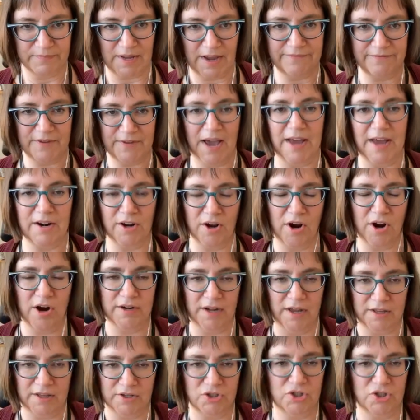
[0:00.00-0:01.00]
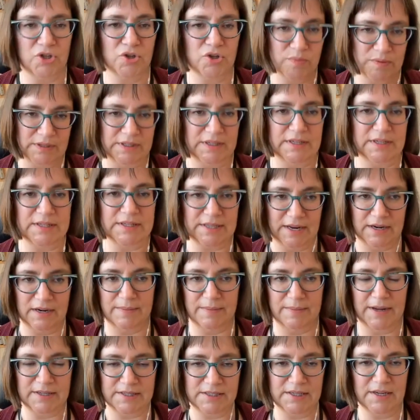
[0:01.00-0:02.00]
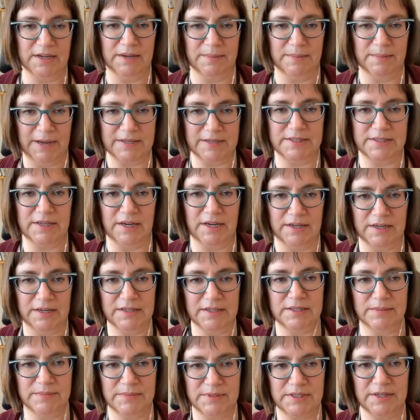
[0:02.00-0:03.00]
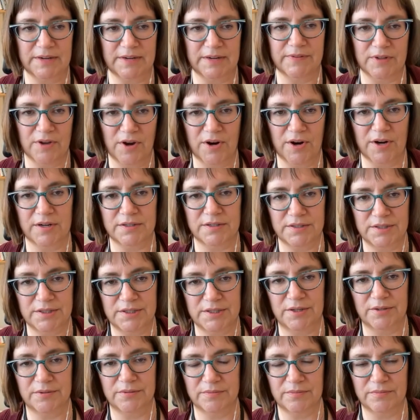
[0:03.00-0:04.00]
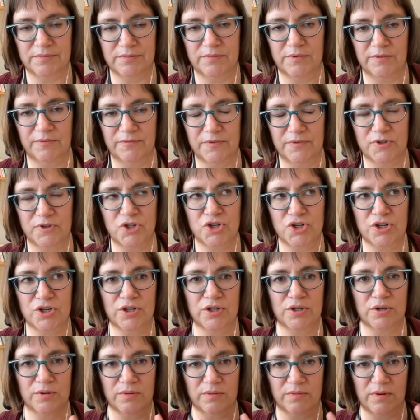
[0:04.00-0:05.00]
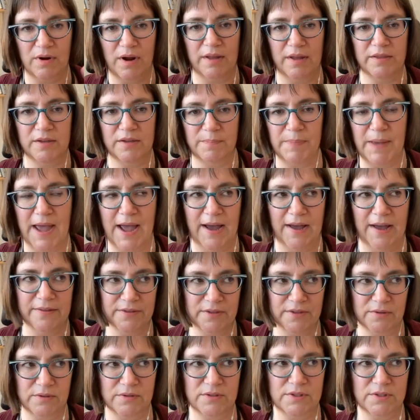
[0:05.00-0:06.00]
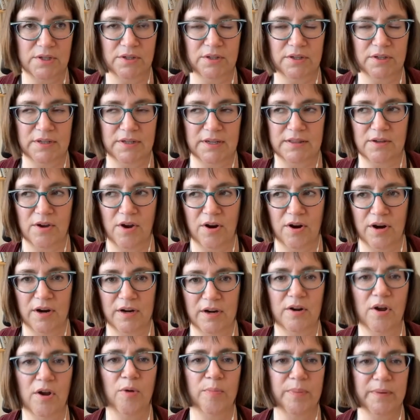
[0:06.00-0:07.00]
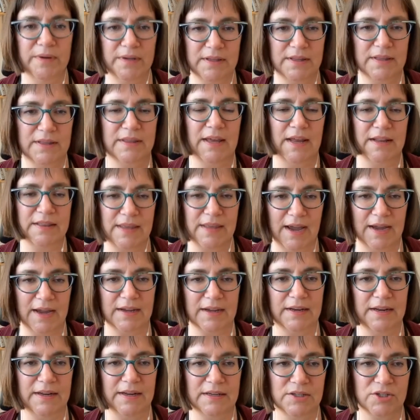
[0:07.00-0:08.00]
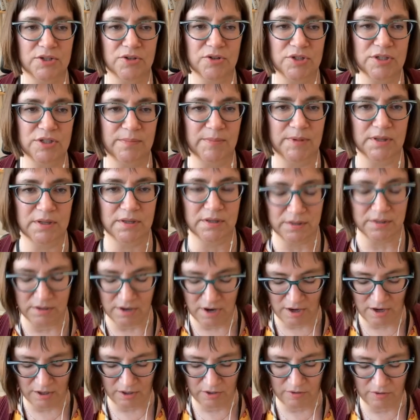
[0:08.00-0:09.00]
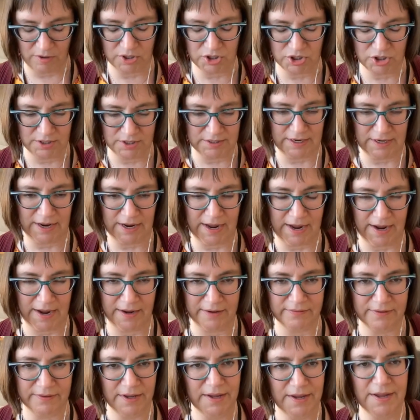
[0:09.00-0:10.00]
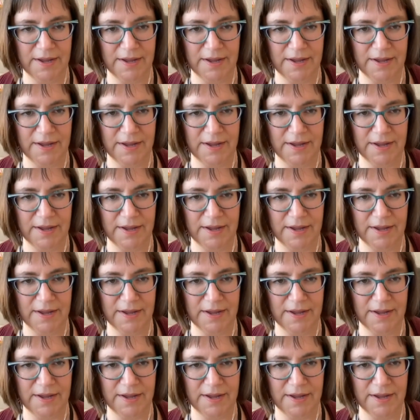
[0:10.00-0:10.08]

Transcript: I've got a cardiologist who's really excited about studying some stuff in the heart. So we're for sure on the path to look at the heart and hoping that that can answer some of the heart questions I have.